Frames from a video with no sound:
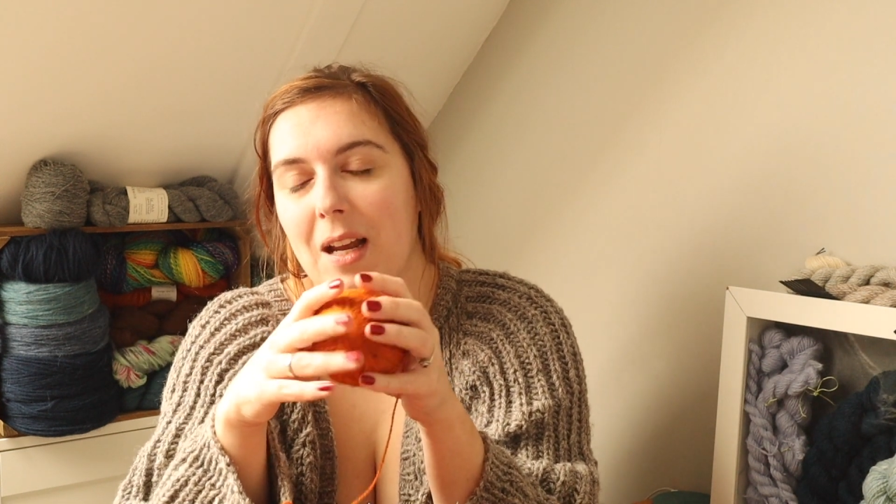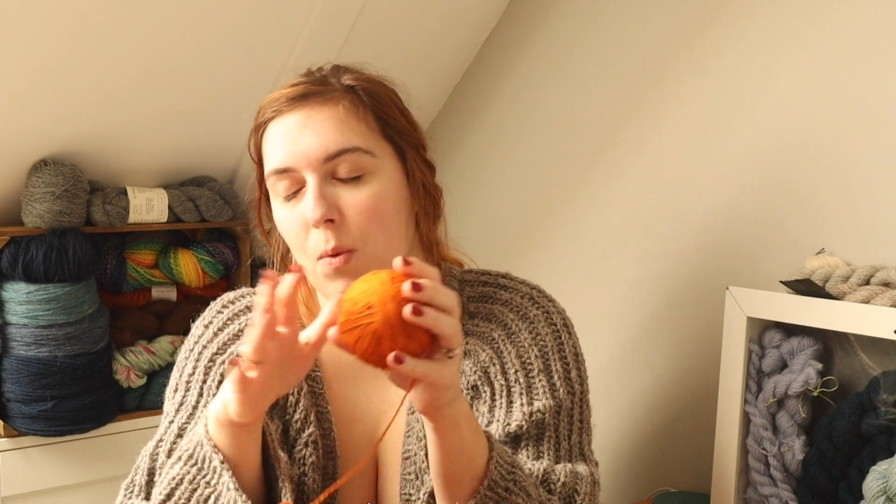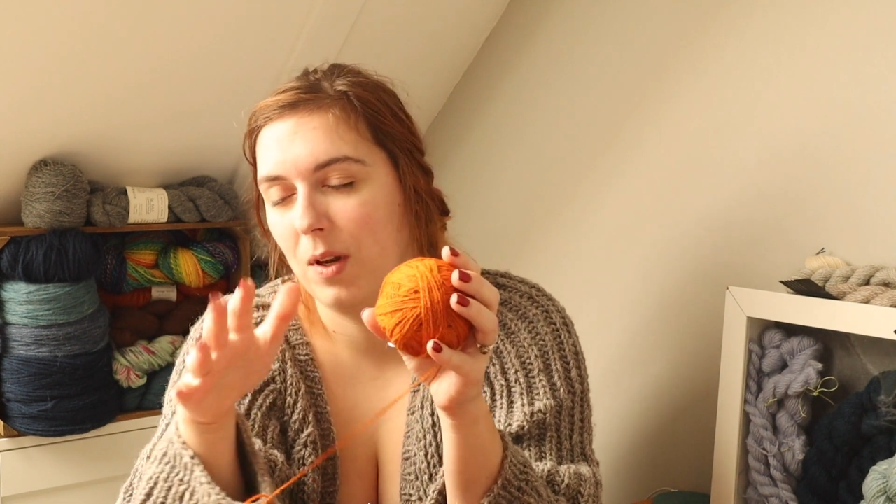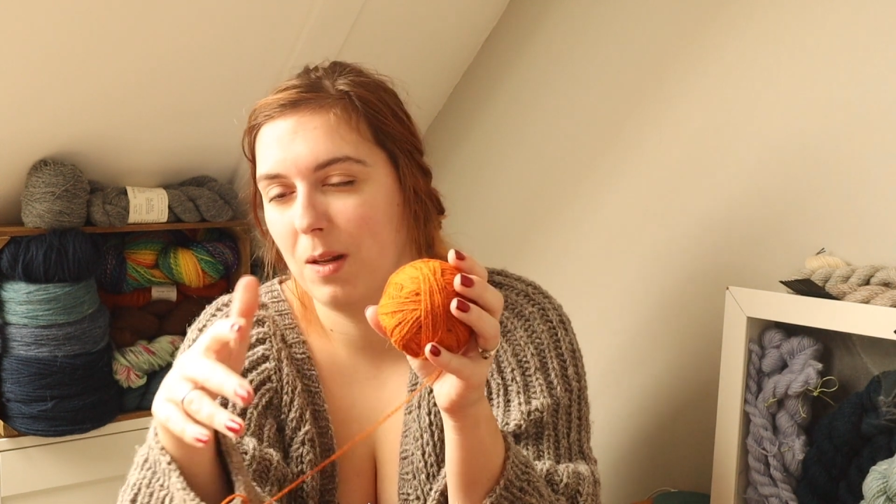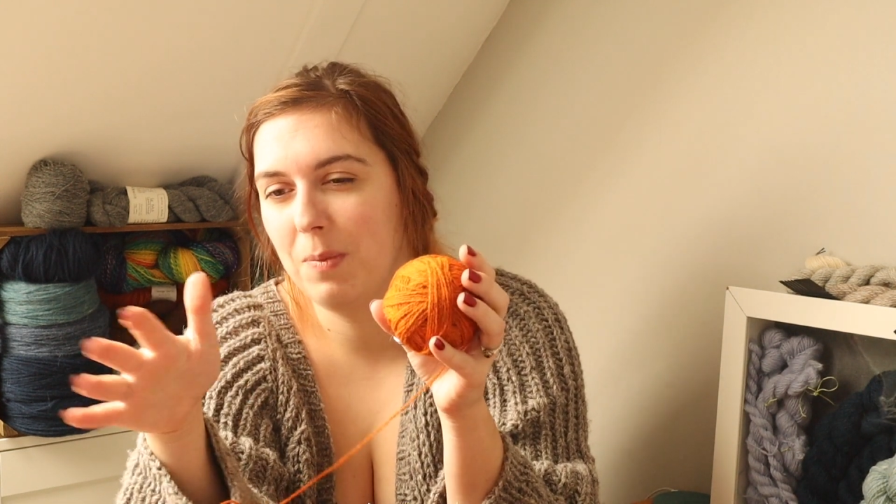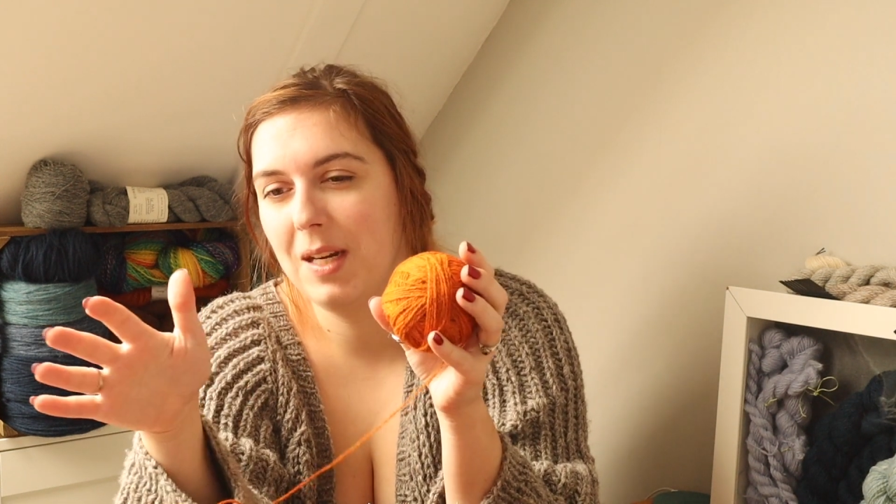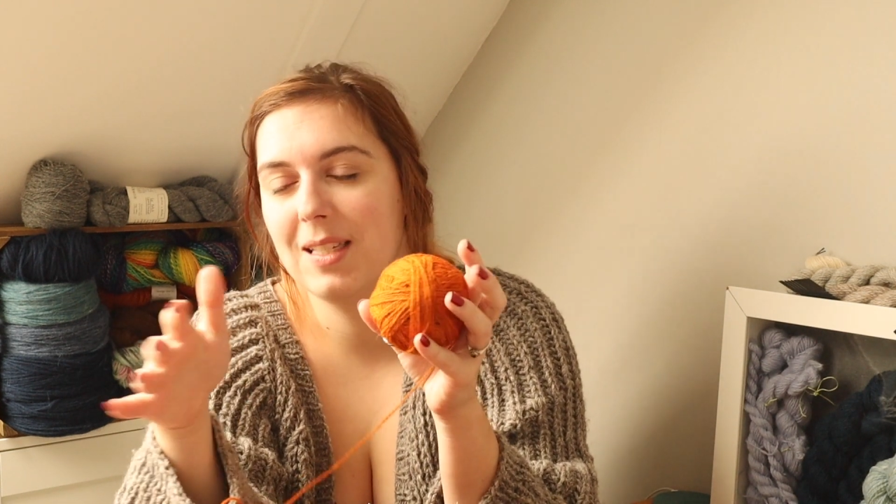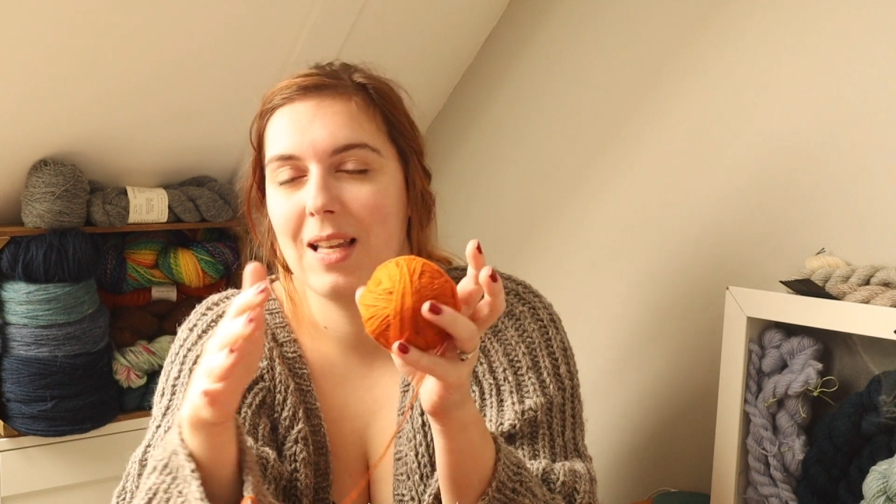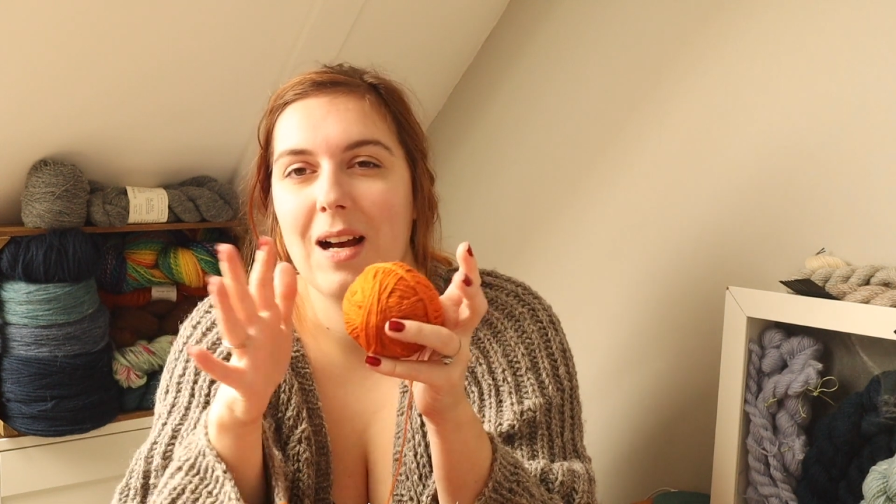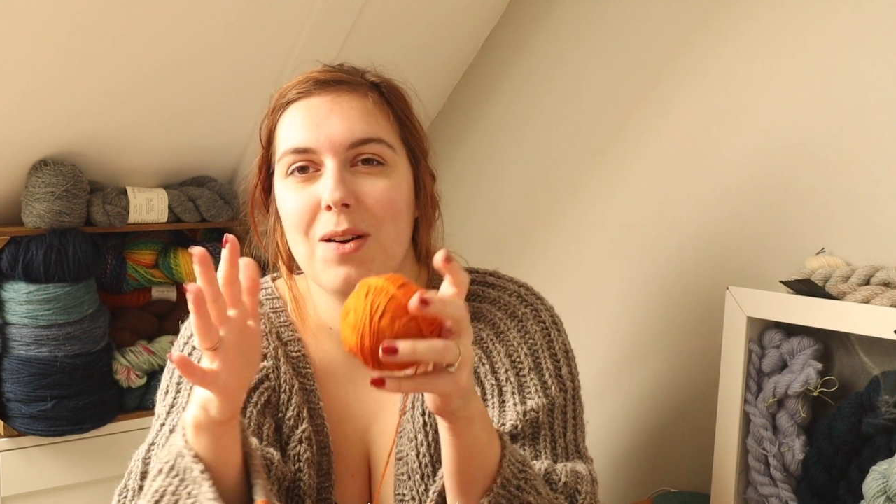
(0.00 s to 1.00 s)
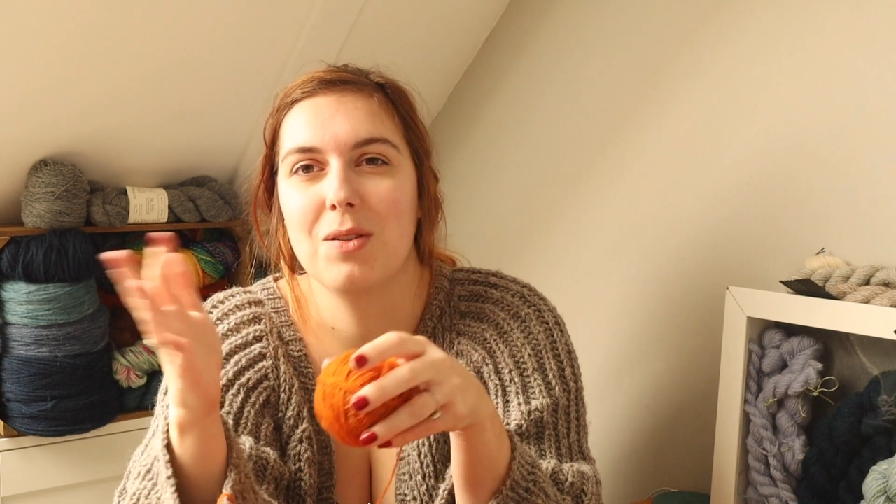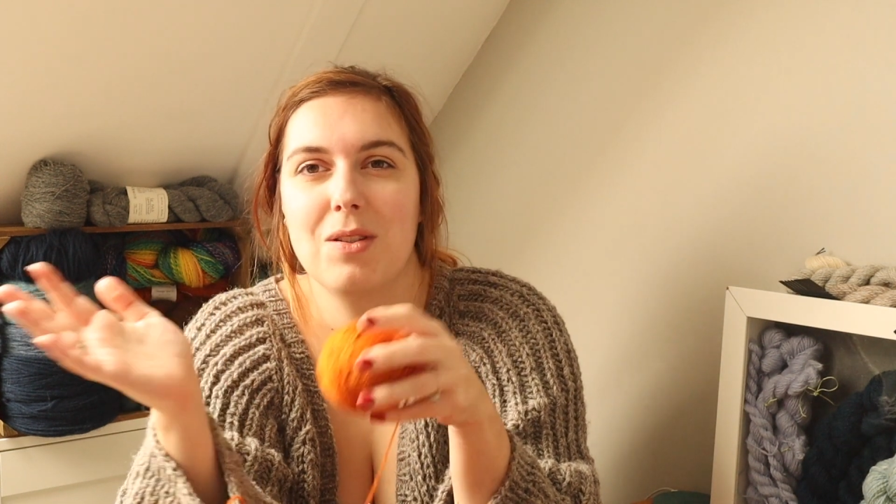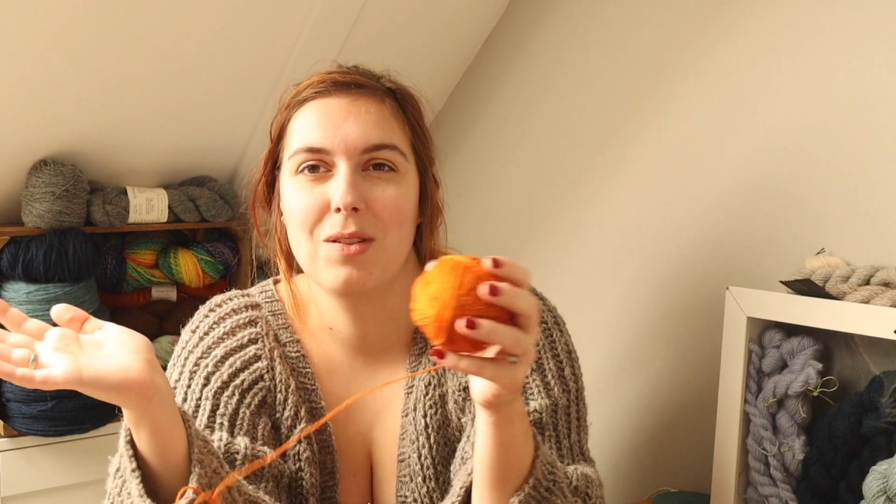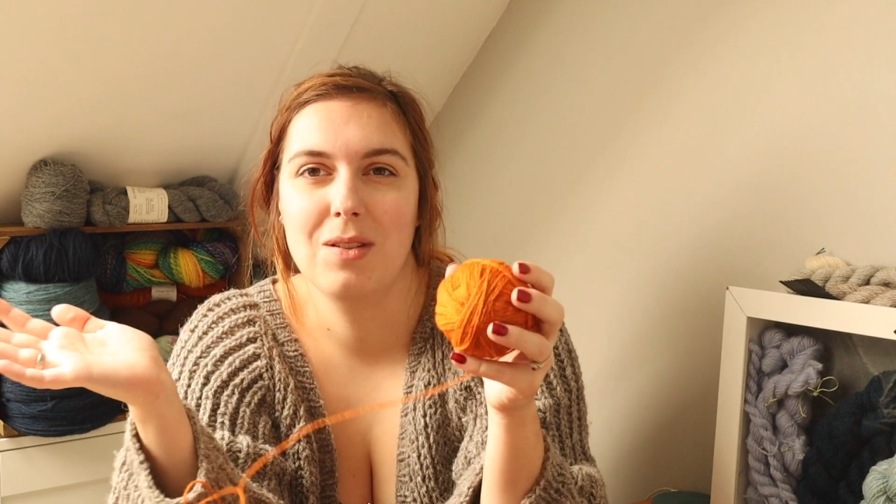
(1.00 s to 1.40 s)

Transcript: and when it peeks out,